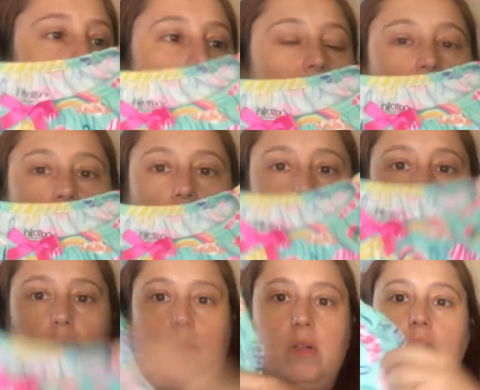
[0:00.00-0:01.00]
has these cute
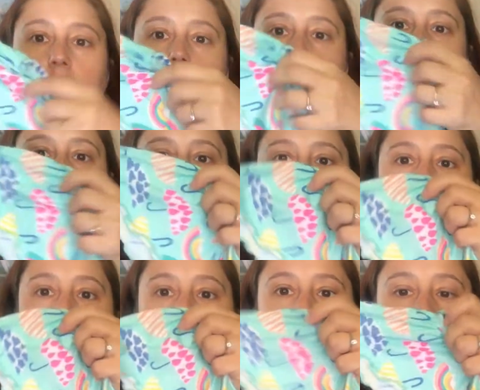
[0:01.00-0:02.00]
little like
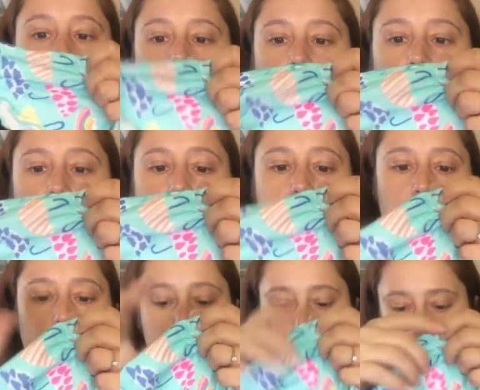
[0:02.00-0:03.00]
cap sleeves,
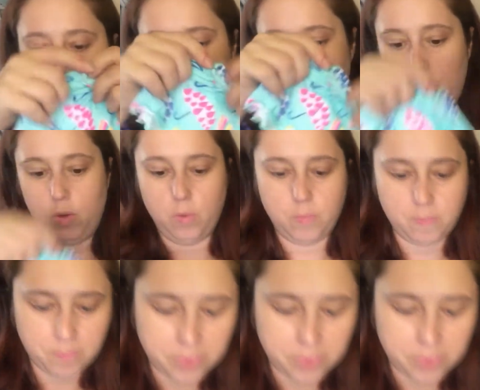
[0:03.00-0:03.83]
so